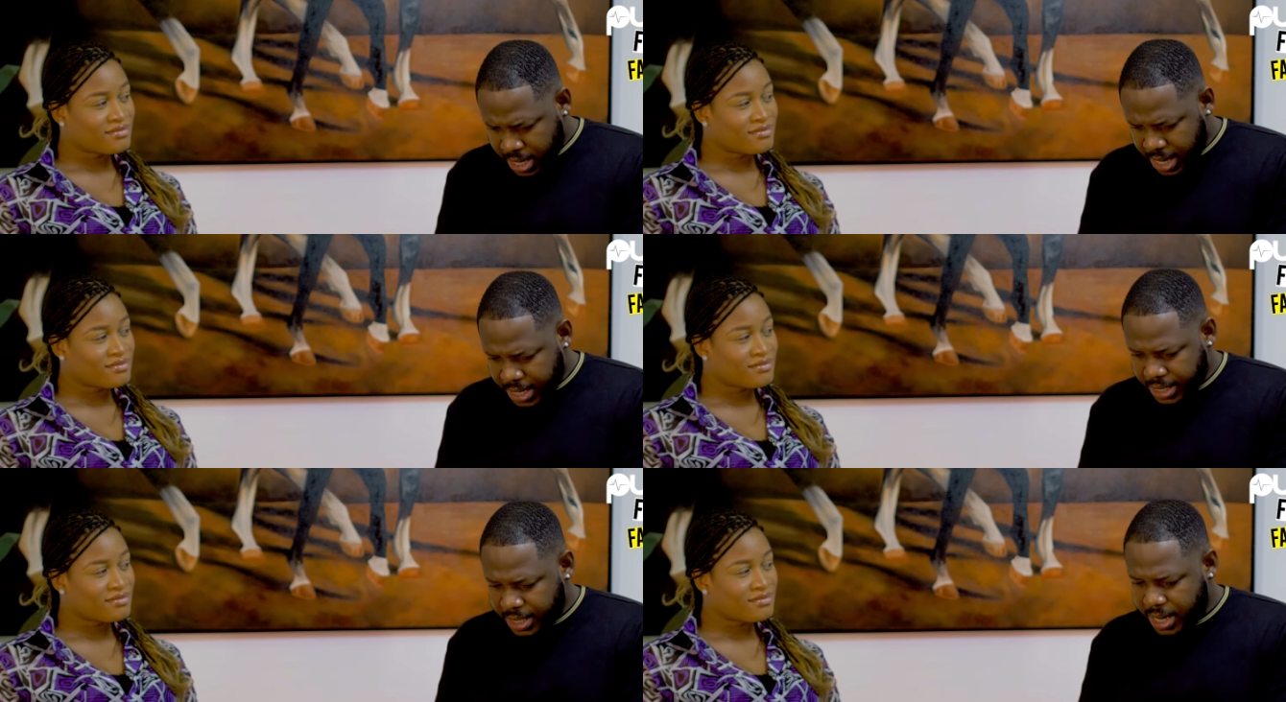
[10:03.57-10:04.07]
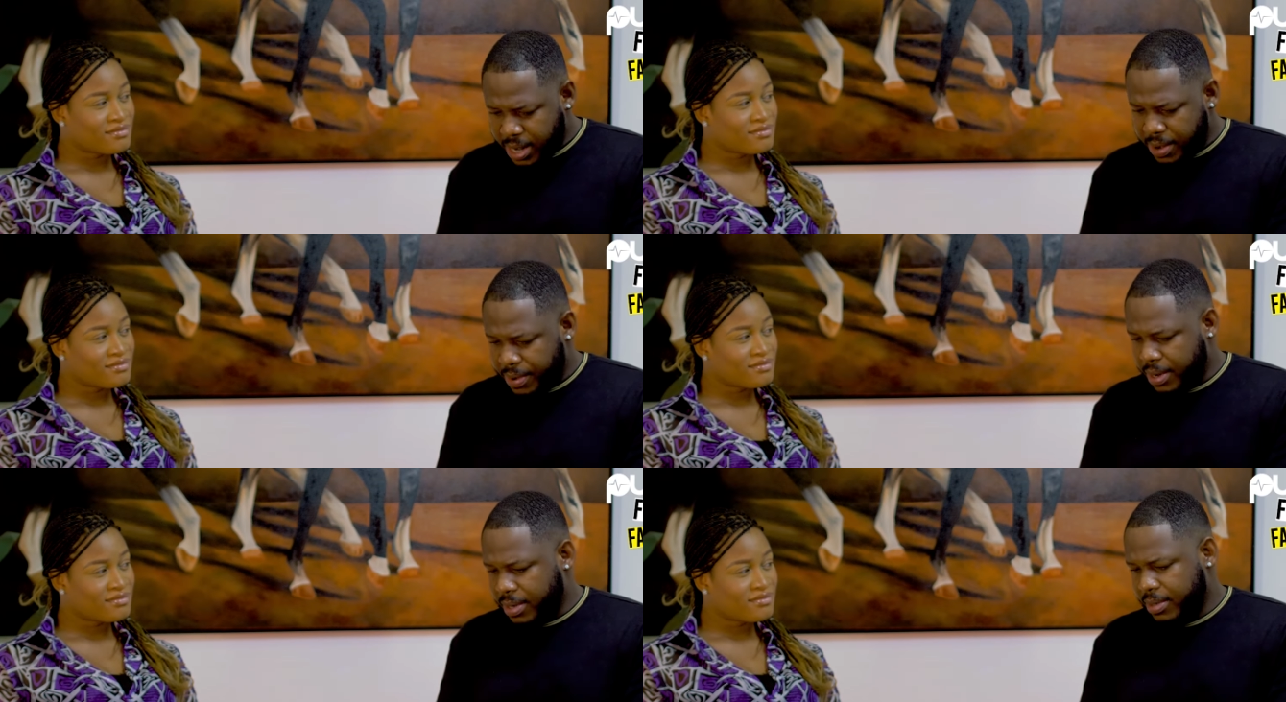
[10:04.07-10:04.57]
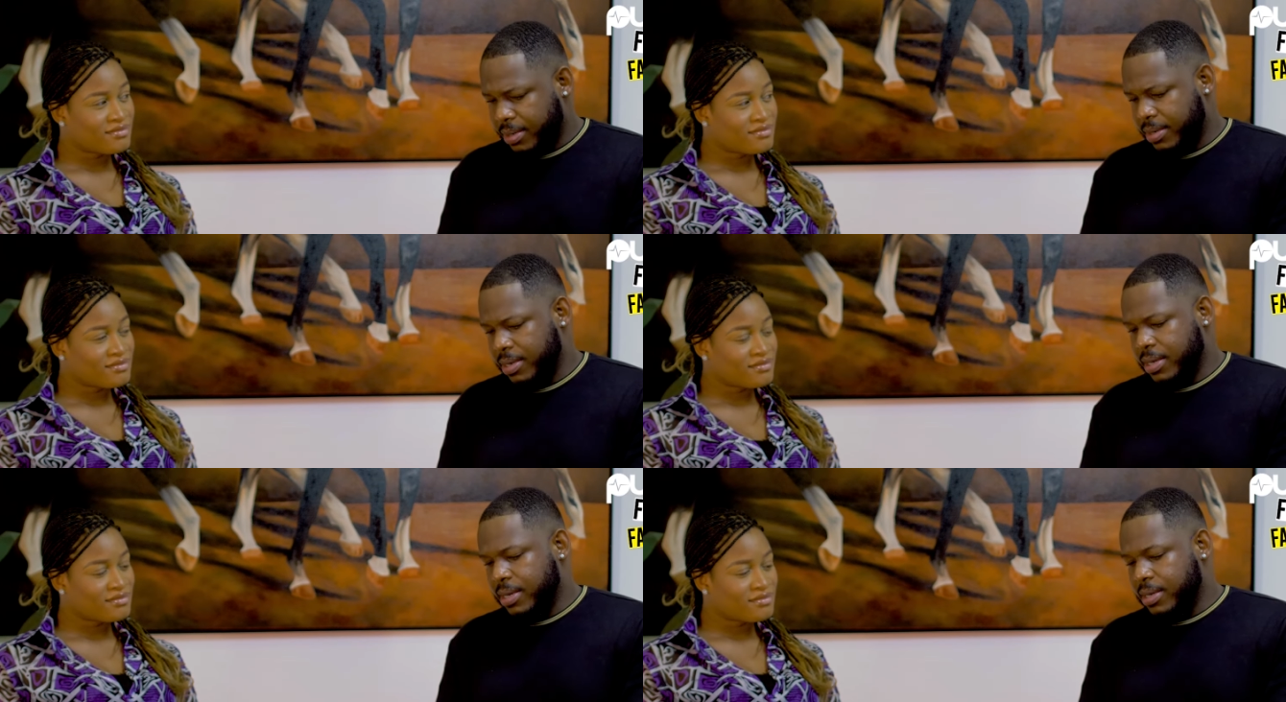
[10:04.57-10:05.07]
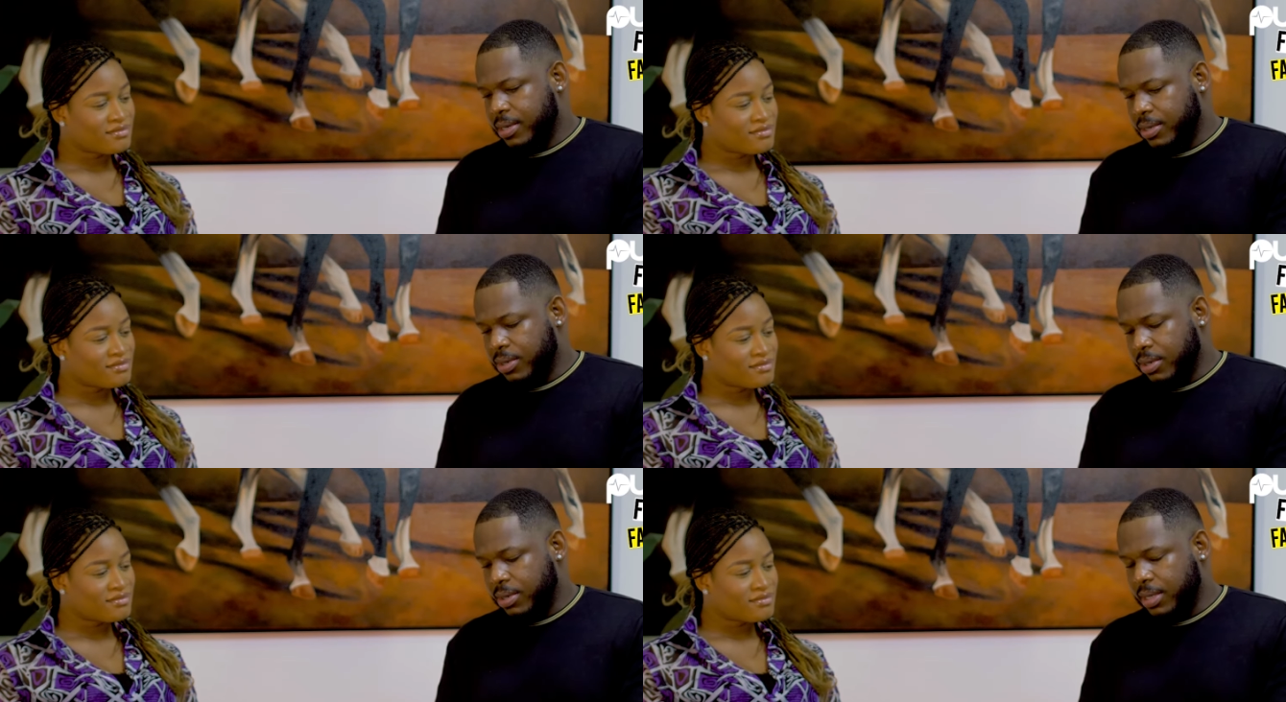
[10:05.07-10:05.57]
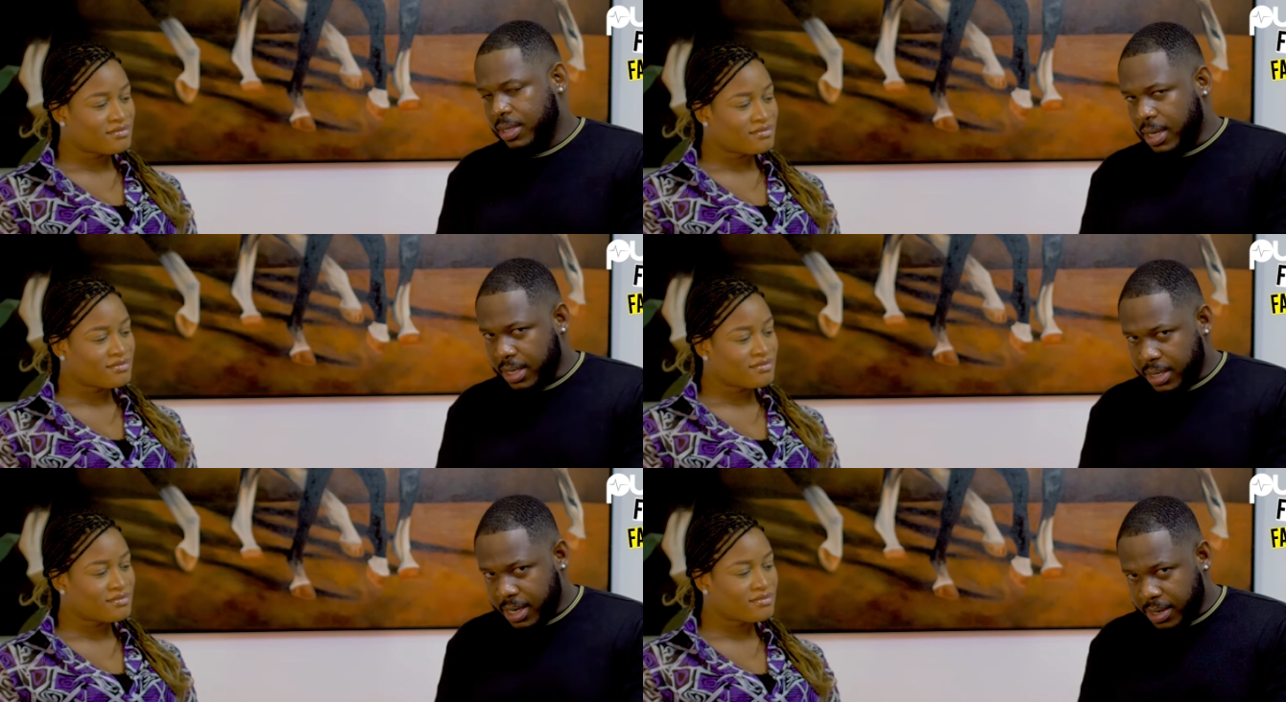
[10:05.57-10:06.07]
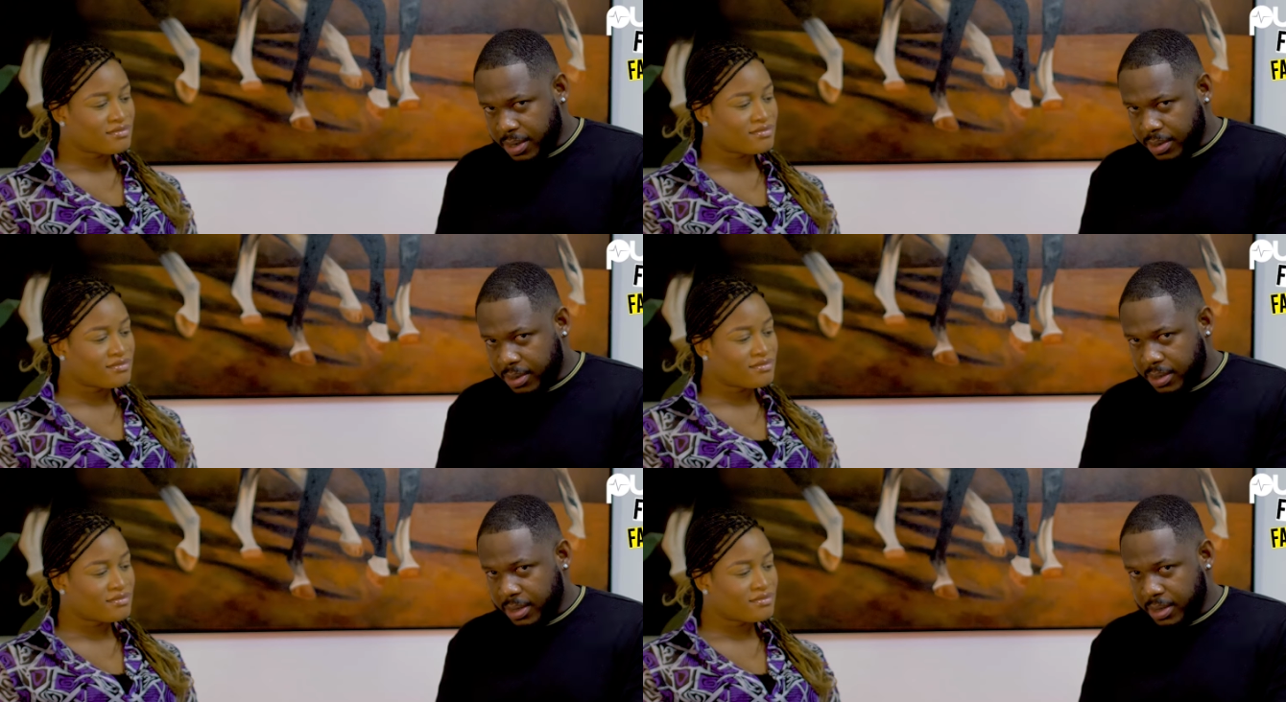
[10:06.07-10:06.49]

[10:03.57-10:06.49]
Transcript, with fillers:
Speaker 1: endearing? This endearing.